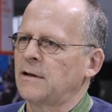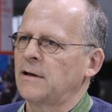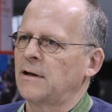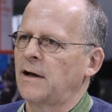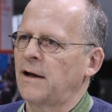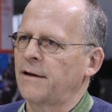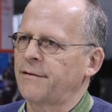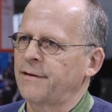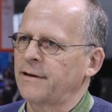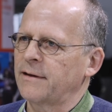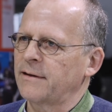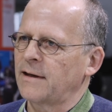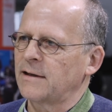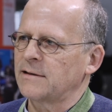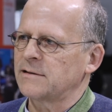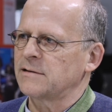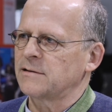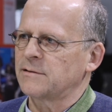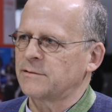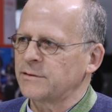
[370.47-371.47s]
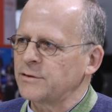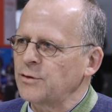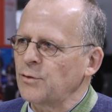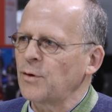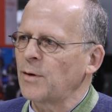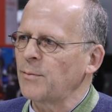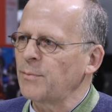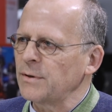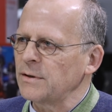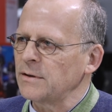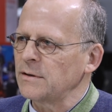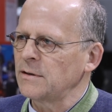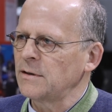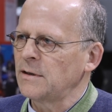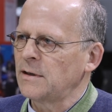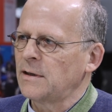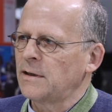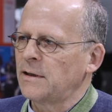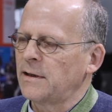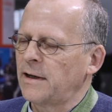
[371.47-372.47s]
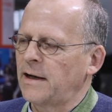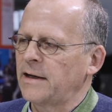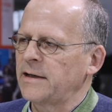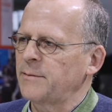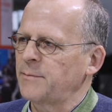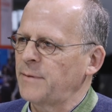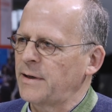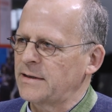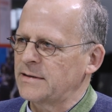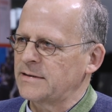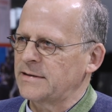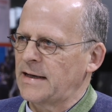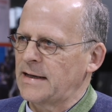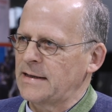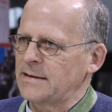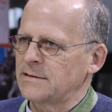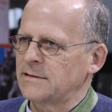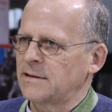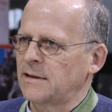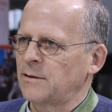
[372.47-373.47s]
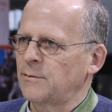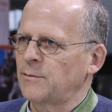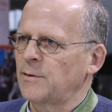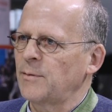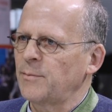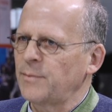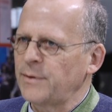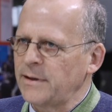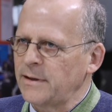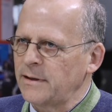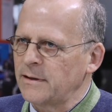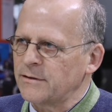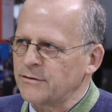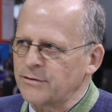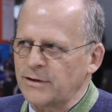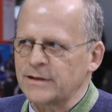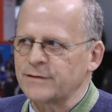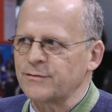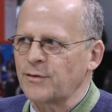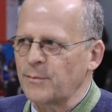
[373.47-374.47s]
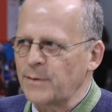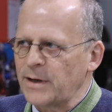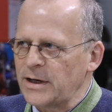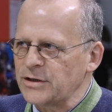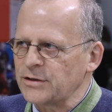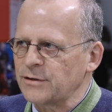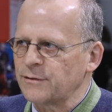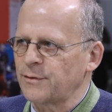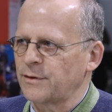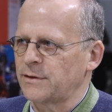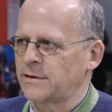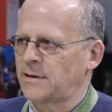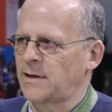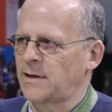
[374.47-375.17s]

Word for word: Yeah. I think that's doable and it makes sense, and it will be a transformation for the